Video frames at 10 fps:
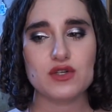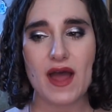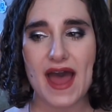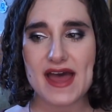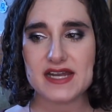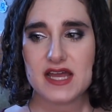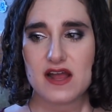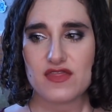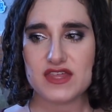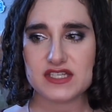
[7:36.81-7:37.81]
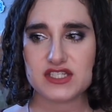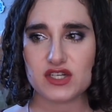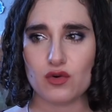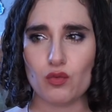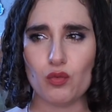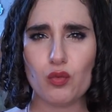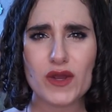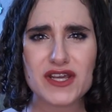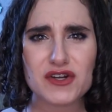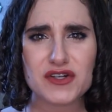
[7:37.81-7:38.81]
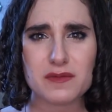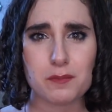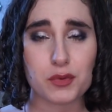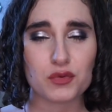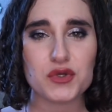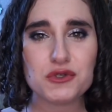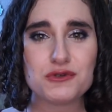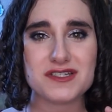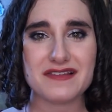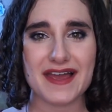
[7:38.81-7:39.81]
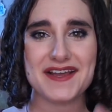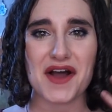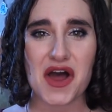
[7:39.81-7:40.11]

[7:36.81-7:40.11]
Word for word: you had this weird bruise-like